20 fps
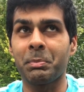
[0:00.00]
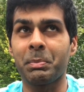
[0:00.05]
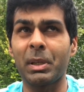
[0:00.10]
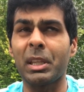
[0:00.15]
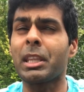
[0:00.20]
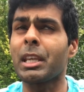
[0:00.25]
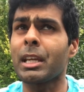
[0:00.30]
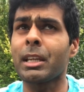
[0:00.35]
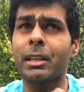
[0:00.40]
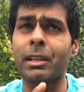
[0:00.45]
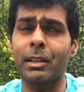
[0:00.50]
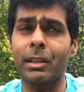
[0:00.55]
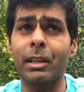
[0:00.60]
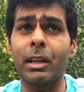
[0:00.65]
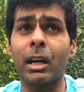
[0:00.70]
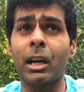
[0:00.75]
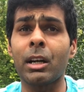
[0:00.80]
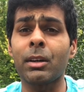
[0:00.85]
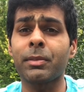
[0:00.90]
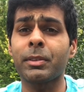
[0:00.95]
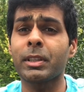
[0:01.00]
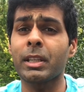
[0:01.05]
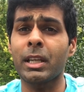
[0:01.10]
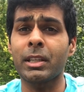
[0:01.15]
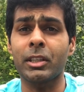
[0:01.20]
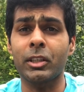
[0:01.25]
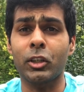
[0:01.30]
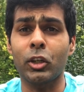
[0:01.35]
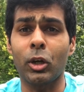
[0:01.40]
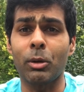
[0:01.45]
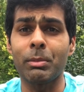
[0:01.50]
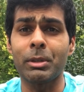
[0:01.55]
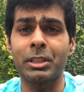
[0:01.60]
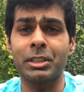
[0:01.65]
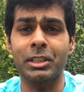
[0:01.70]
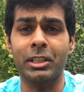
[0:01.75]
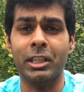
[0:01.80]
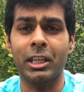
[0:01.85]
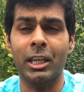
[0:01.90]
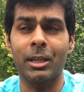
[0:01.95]
but then after that, the
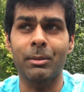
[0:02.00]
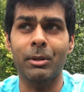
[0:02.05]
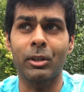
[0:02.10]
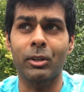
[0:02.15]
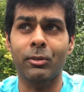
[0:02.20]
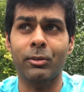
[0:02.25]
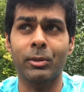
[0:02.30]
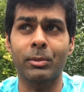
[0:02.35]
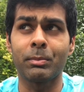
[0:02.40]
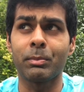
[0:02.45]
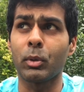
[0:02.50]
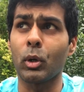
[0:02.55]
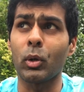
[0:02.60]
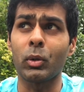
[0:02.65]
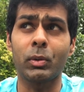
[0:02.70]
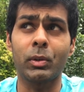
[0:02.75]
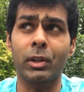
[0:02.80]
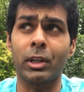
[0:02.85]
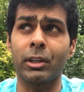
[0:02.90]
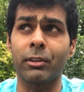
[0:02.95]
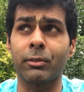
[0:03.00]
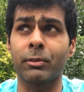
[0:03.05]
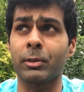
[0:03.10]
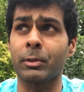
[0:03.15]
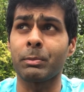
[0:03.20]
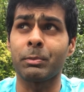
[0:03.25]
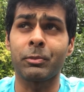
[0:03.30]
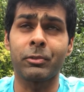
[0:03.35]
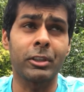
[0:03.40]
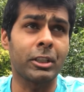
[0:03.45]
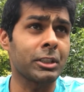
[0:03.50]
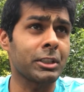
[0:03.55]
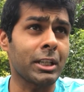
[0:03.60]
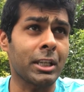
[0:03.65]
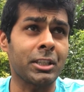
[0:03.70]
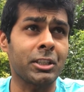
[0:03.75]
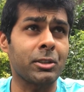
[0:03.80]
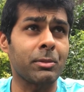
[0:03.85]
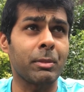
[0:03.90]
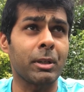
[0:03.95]
comments that came out from both drivers, first
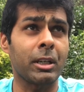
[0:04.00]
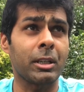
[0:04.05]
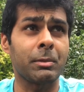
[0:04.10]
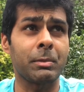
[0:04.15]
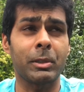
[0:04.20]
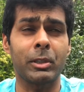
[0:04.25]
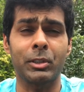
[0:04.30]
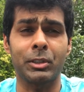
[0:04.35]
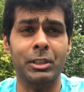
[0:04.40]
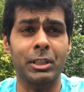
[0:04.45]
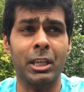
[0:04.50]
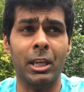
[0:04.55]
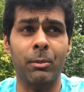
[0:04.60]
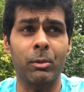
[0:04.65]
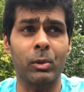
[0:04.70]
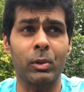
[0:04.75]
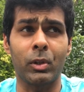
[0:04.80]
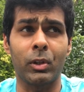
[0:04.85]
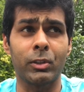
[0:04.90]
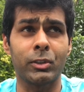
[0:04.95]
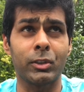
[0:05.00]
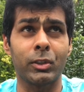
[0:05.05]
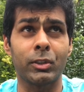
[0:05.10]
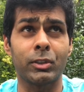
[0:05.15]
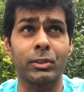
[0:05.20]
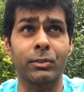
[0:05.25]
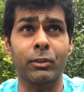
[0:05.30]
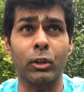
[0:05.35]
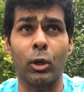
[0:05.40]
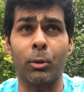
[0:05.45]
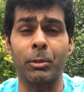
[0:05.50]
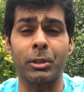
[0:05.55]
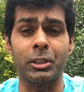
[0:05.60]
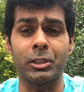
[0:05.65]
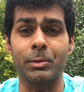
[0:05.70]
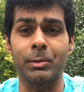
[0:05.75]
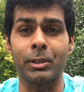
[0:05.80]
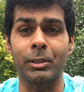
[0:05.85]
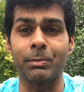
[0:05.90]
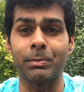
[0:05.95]
Esteban, because he came out with all sorts of
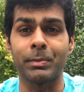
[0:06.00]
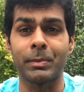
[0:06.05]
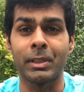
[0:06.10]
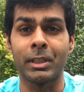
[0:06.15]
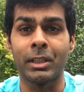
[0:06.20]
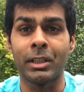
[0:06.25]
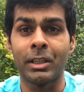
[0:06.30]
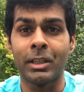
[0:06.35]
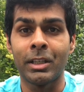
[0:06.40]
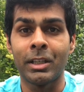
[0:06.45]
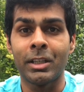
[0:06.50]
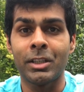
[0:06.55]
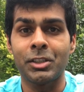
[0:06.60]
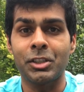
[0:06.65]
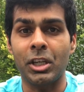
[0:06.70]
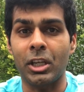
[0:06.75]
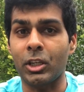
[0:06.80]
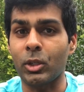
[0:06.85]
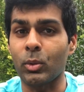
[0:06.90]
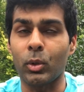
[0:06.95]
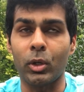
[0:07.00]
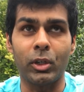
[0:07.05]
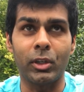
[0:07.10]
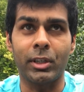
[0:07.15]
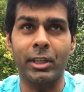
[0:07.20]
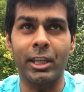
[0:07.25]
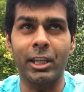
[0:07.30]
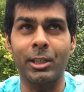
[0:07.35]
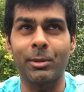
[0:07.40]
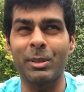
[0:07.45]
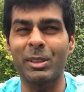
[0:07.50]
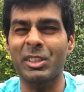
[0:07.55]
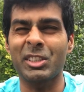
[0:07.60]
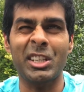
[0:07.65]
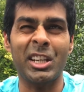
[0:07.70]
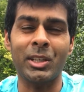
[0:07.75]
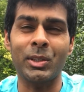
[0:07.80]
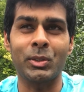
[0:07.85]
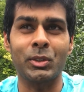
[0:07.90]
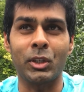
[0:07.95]
comments about Checo wanting to kill him.
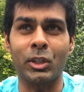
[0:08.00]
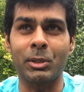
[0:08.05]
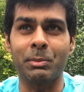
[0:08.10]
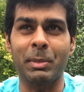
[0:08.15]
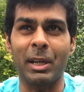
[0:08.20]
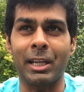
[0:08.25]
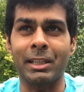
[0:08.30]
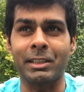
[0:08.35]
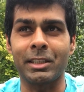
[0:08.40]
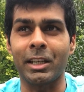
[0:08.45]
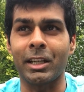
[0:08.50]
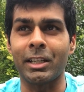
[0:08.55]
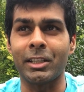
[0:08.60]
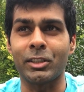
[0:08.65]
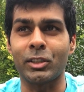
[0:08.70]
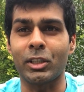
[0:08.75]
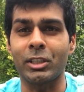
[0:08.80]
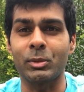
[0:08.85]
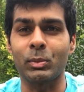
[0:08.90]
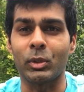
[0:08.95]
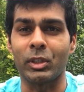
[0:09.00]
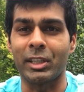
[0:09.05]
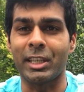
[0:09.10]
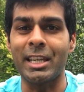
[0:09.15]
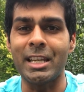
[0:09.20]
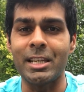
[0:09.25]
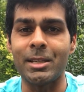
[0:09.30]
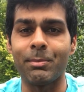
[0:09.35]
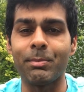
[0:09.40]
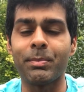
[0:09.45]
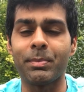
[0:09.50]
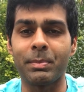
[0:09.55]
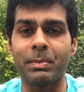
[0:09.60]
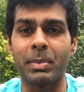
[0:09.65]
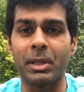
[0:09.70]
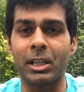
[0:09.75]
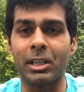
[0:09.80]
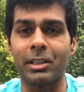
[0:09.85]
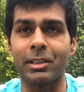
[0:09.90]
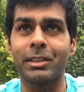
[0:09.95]
Checo's not a bad guy, he doesn't want to kill him,
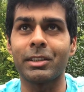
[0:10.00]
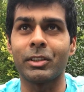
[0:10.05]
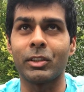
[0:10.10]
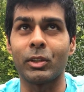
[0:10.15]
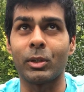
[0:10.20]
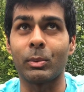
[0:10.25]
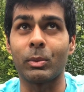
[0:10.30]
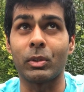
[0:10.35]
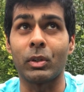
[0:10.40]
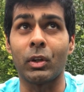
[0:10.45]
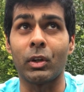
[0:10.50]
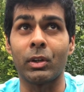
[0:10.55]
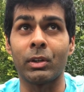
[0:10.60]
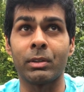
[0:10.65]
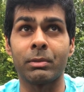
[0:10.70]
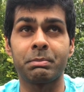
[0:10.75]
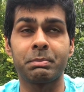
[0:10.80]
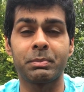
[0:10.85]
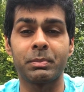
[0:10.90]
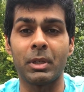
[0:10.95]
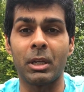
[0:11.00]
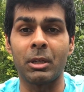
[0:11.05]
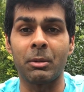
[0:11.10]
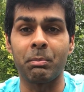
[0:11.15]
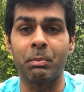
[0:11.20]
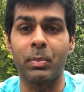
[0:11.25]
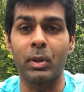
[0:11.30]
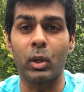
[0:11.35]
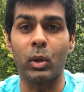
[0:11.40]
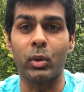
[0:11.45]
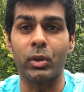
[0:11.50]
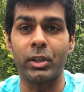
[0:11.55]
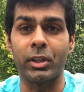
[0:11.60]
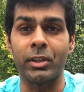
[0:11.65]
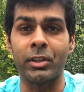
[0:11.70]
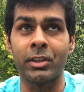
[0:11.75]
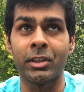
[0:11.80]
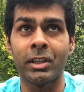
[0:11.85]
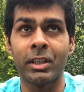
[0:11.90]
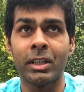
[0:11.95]
but you know, it was all
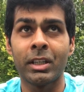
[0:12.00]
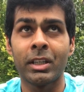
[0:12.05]
imploded.